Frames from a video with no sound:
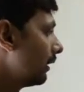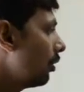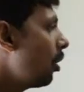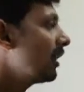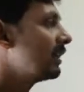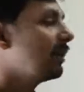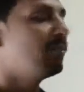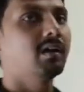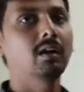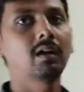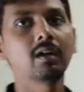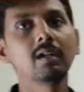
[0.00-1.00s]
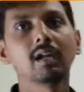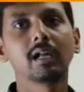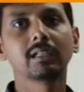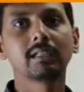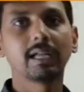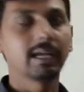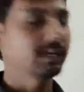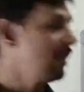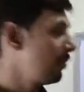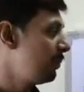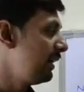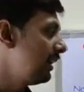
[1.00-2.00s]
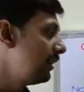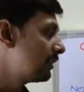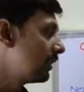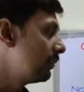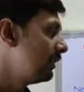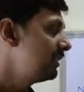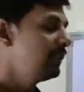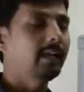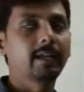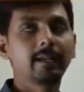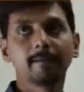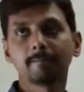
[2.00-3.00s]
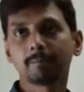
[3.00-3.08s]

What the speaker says: odd number, and then middle term is a.